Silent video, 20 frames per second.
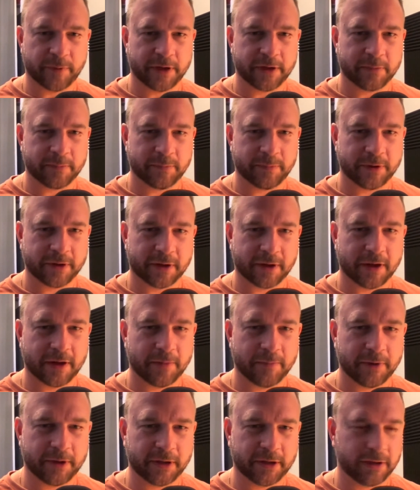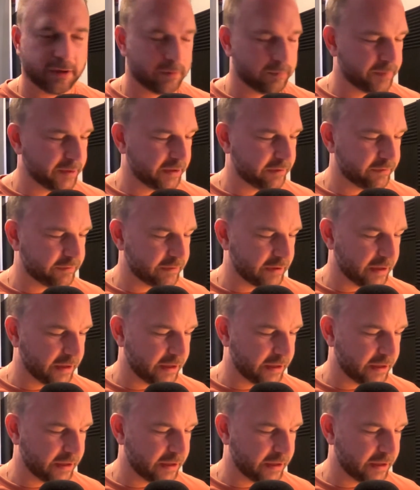might become a little bit